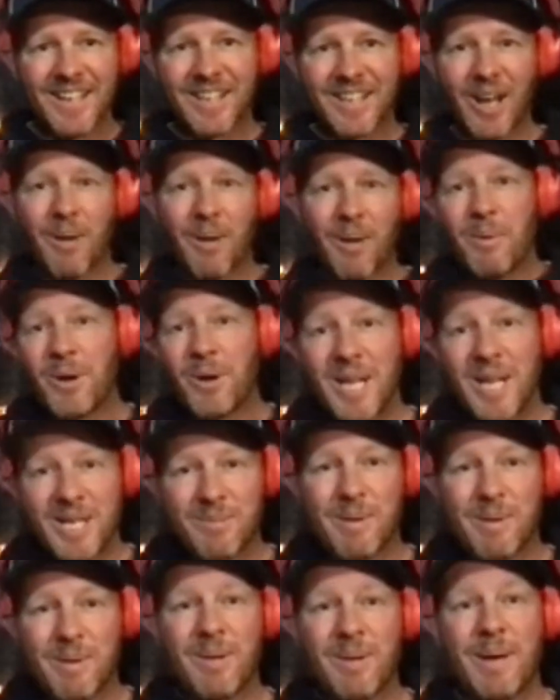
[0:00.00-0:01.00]
Come on
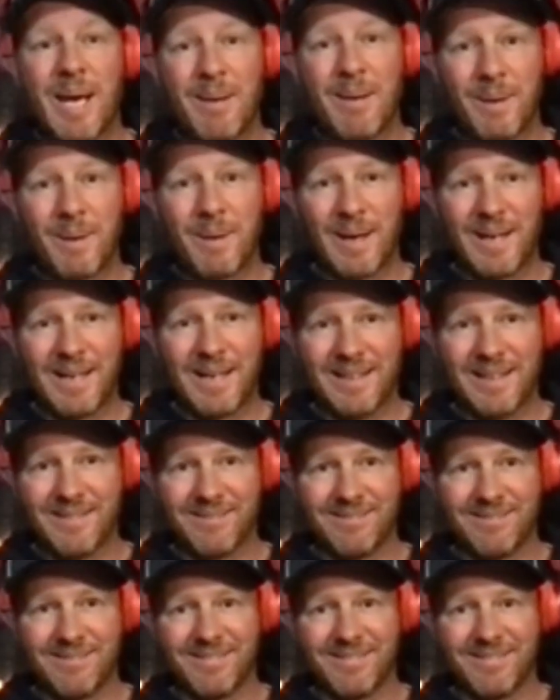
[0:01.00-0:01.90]
it to be a better pilot.